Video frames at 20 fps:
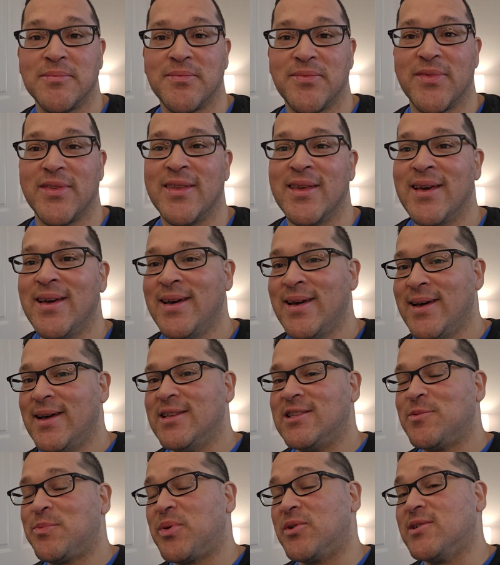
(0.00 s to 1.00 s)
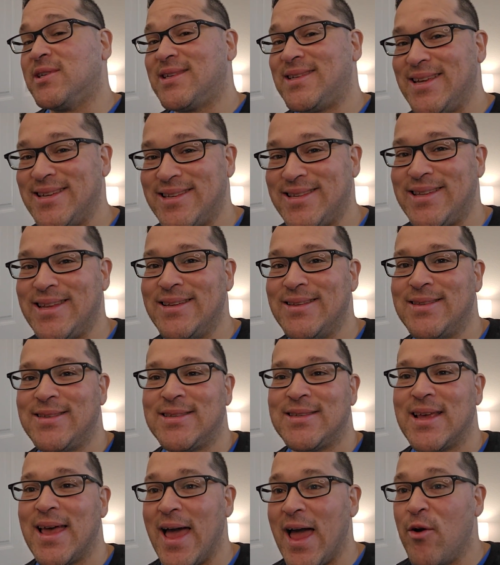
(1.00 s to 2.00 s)
it's
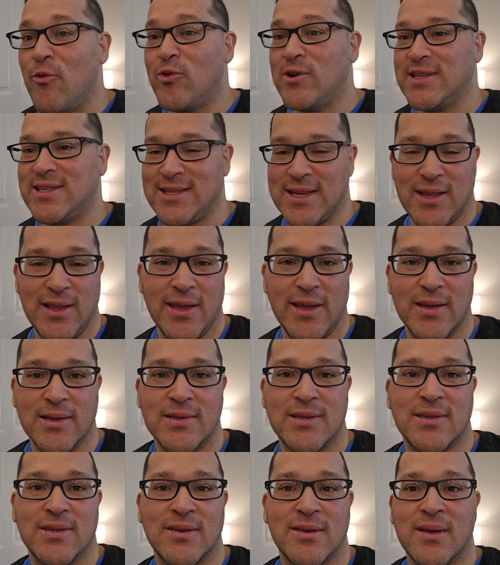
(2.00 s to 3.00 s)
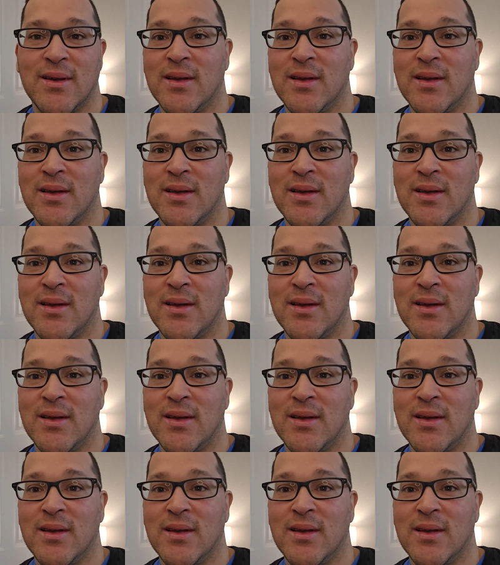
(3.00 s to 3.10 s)
persistence and resilience.